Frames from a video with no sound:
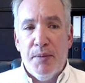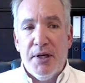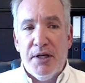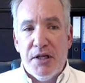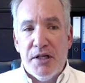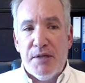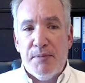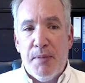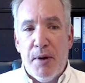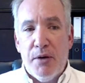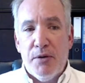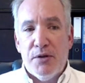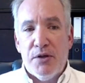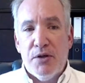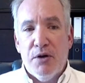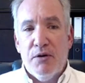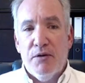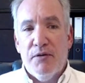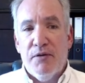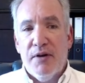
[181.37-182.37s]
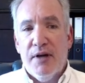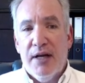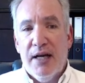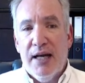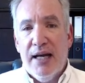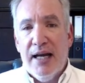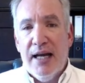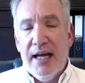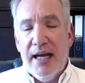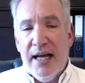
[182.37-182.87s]
disposed of.
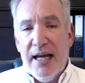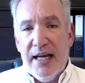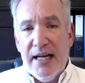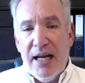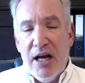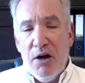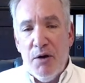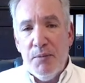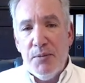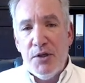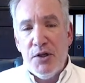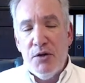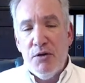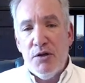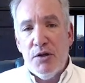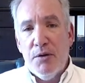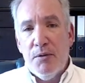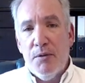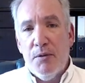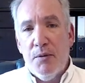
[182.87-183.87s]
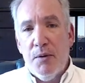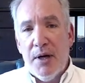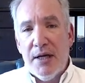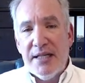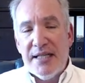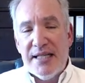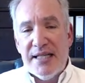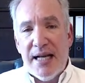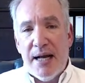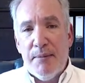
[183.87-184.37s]
It helps you to
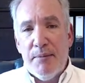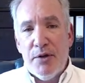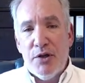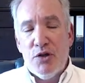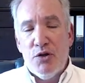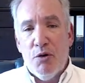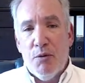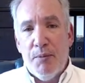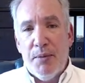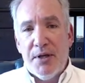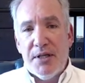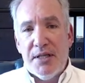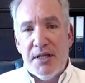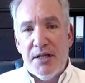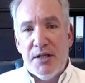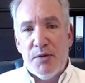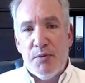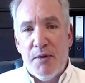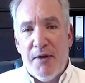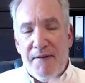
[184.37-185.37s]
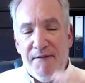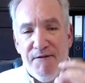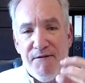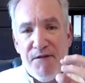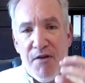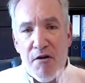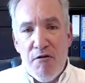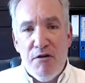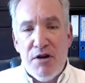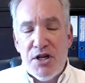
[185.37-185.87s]
establish your business with a
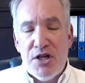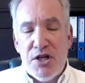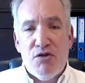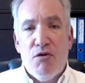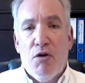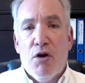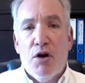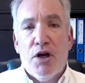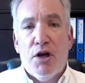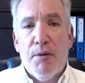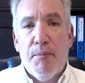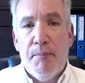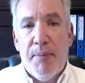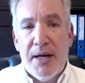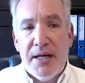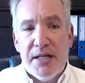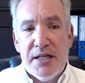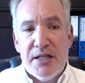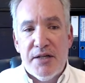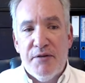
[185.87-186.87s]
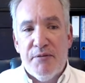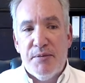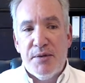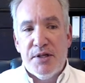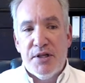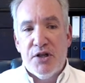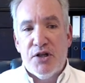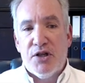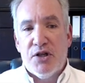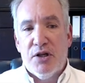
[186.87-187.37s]
very strong competitive
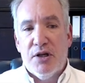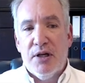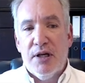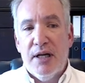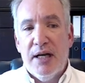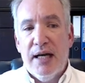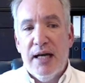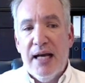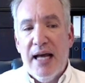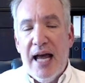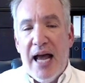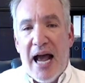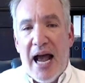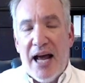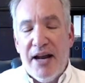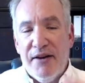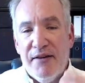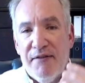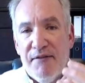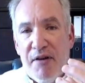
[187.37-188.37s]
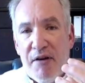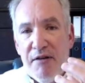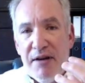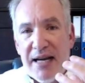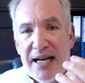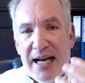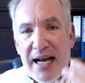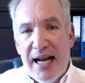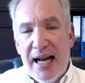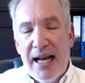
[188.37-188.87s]
position and a very
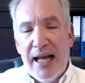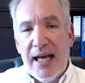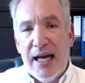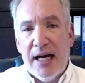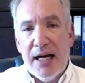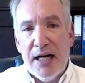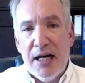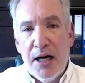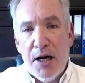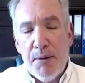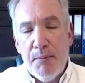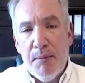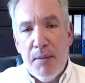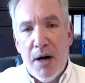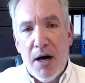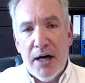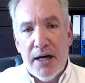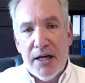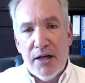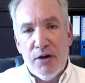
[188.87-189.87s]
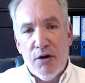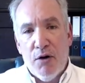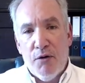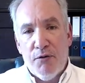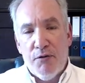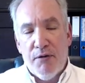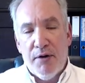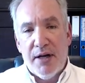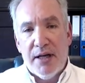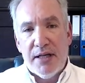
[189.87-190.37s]
clear market
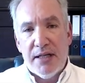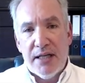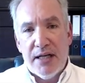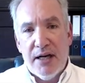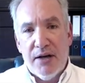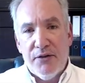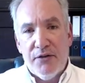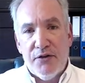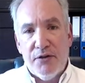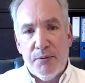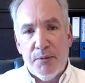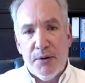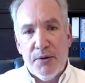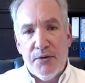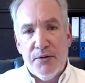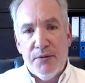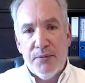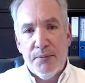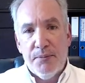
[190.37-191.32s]
offering to customers.